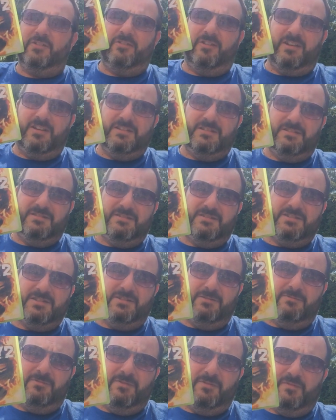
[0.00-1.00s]
Cry
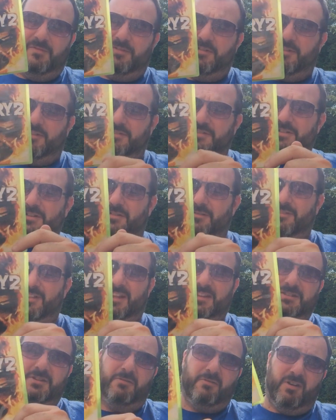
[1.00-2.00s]
2 for a console
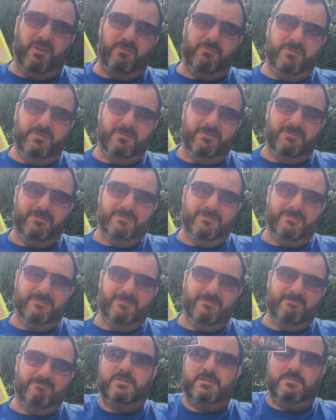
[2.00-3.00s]
I don't own,
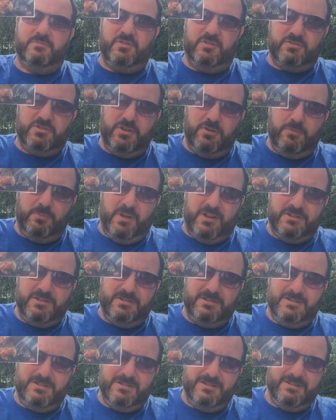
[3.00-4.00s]
some Doctor Who
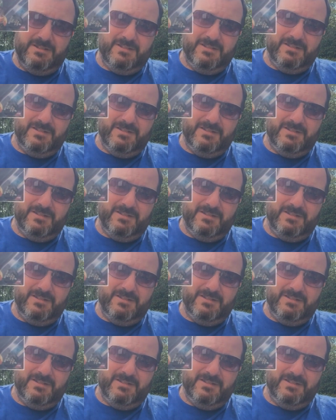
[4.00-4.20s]
badges,